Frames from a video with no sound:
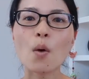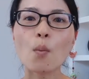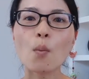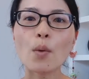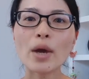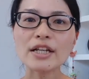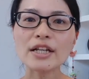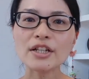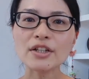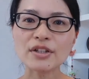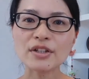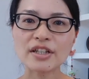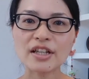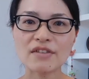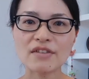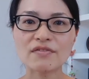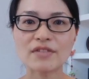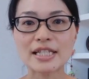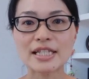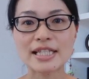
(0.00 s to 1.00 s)
When you
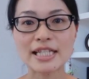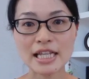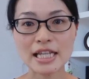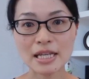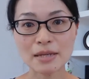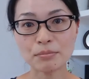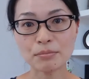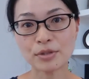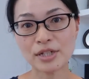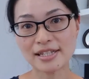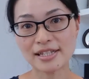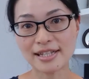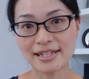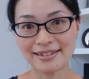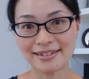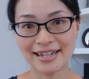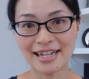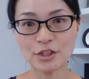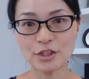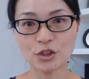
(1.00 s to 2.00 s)
give a team
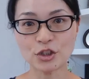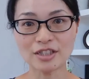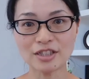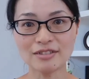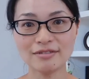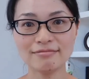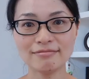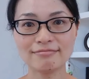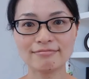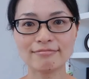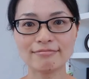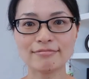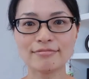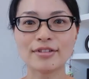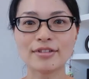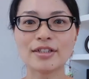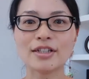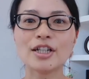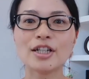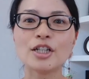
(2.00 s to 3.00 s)
presentation,
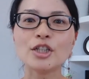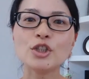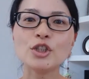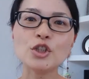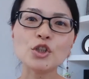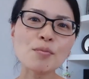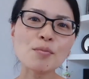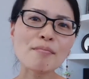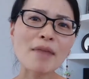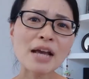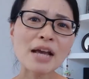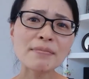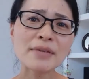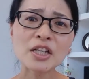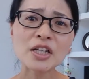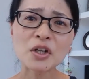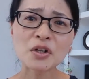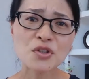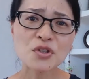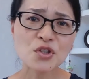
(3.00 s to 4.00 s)
you might
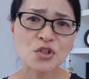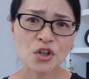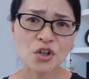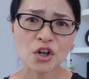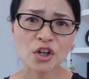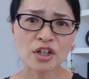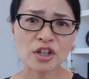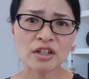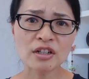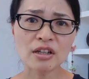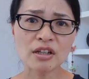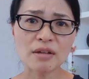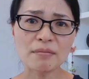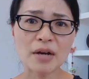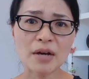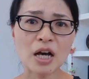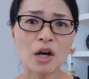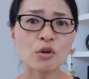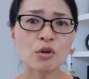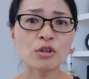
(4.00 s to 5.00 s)
be concerned
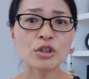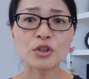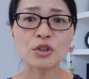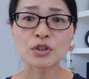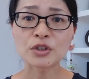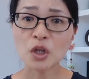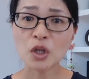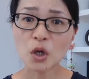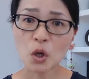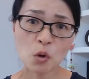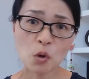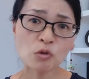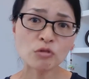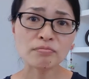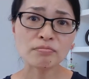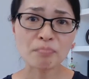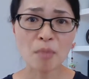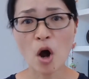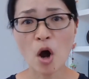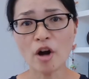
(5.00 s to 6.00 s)
about your
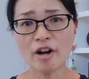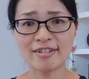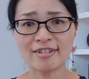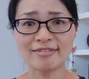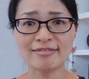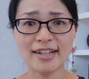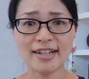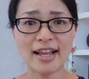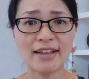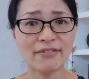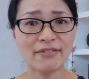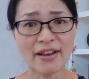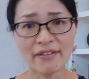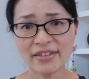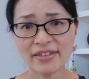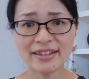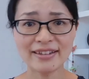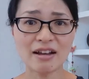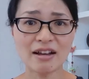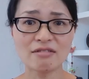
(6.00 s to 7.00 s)
own part and
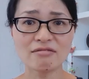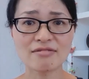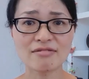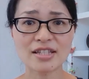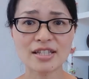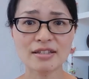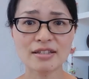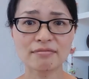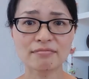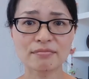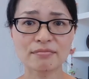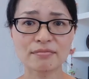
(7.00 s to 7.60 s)
nothing else.